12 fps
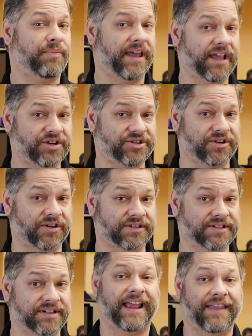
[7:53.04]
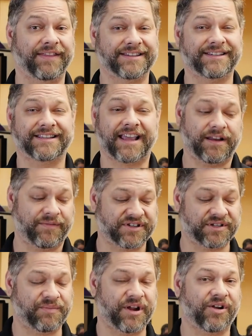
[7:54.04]
pictures. And this is kind of a
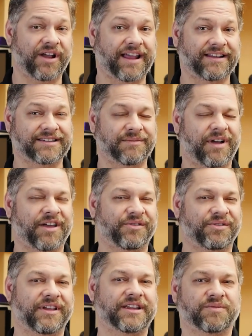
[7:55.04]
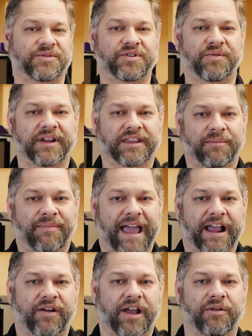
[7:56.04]
spearhead of some other things we're doing in the
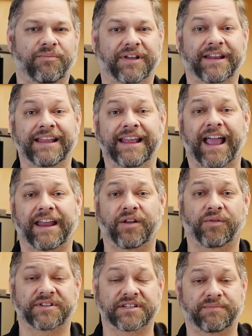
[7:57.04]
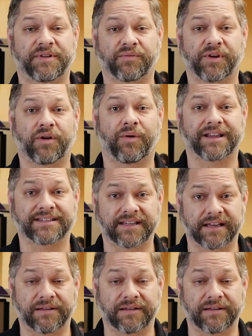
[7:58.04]
background, but I know this has been requested.